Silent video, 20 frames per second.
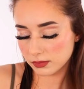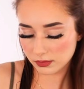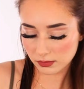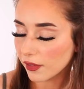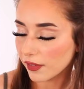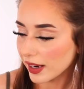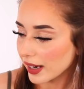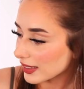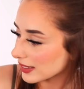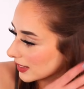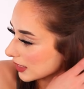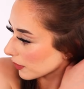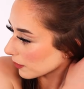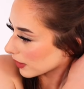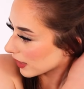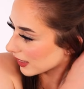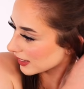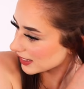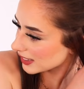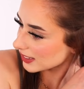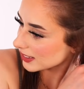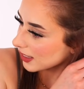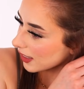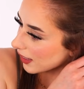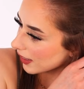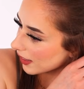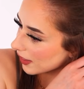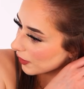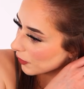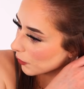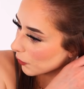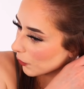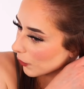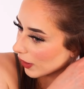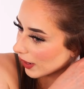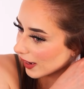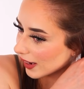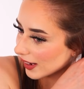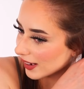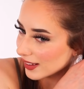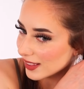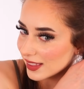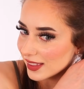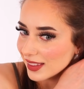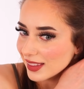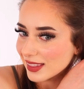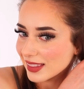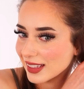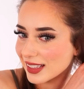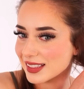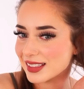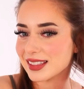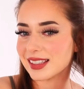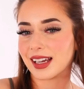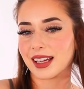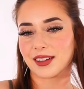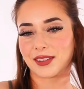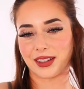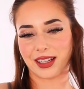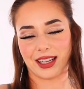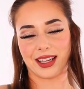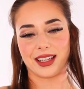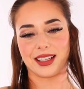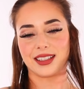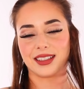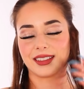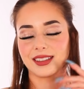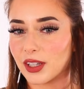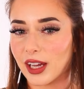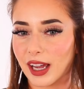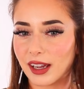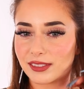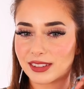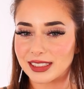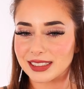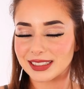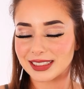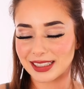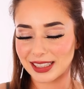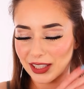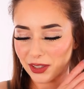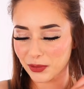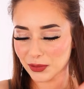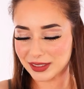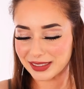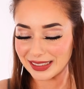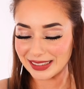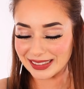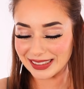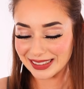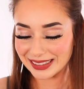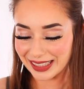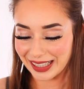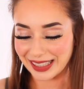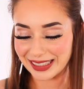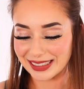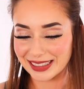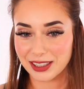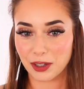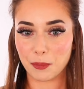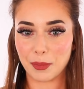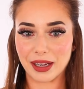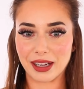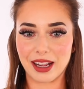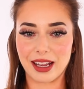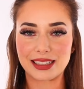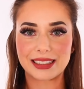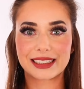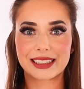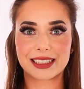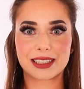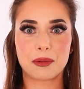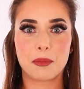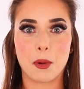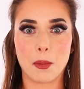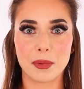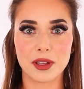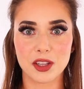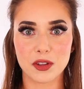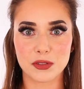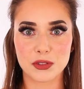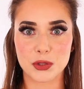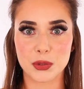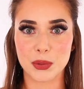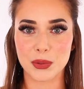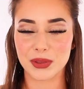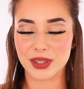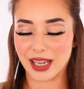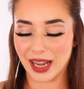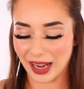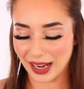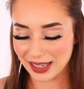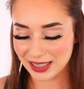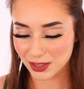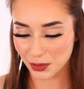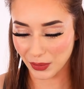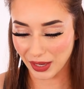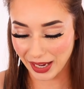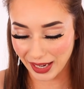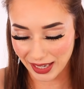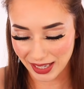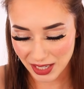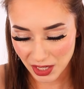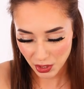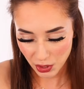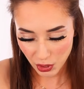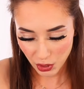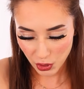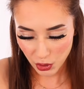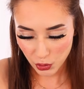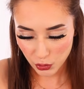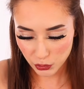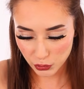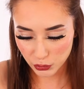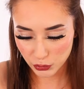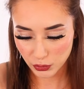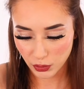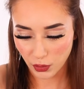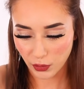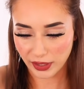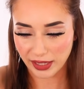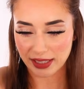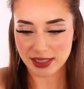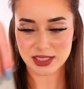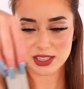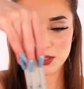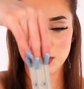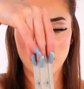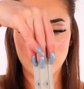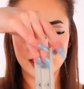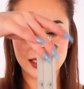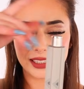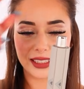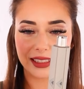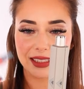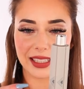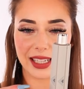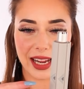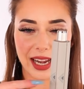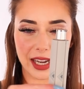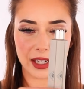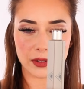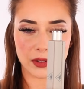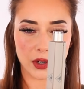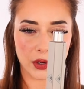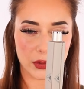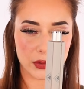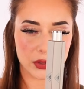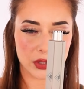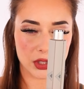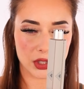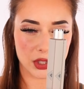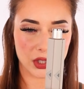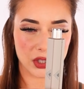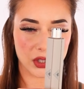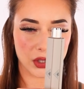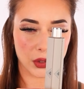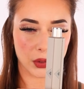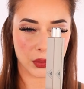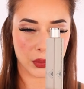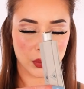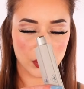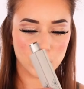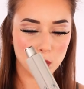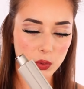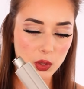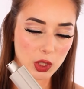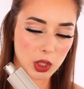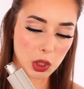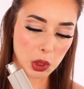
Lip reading: All right, so I'm gonna start with this side, okay? So I have this little teeny tiny, oh my God, this is the moment of truth, guys, okay. Okay, so I need the arrows to go